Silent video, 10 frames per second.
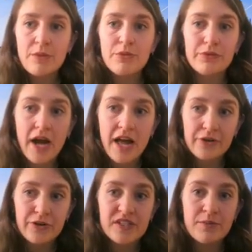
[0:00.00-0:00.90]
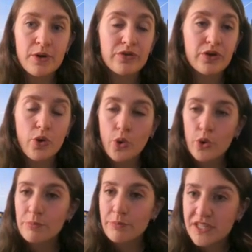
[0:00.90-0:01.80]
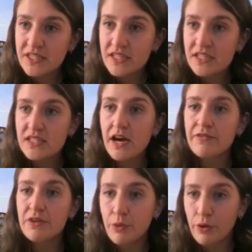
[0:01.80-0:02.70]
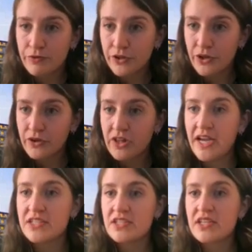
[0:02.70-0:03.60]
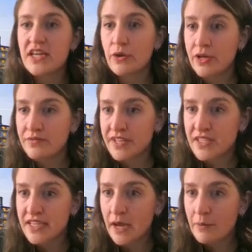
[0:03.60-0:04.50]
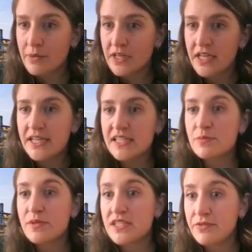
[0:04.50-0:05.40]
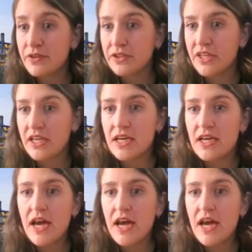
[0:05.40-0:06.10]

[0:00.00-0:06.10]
but rather is about the core business of the portfolio client or investee company, and specifically